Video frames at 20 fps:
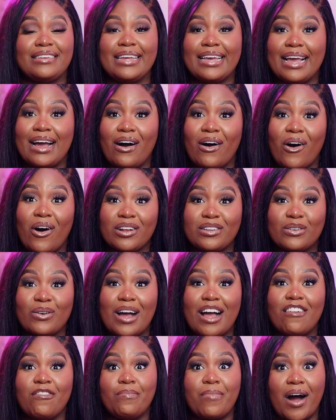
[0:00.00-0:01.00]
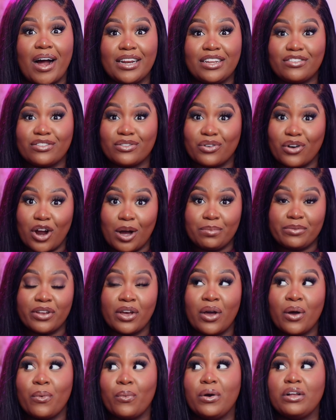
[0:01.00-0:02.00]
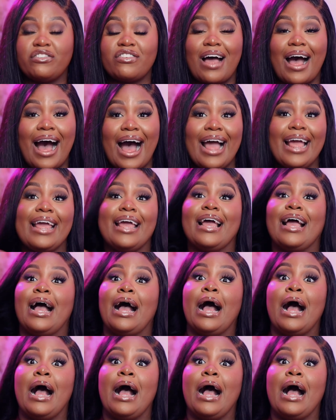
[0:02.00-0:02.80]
They also have body scrubs, which I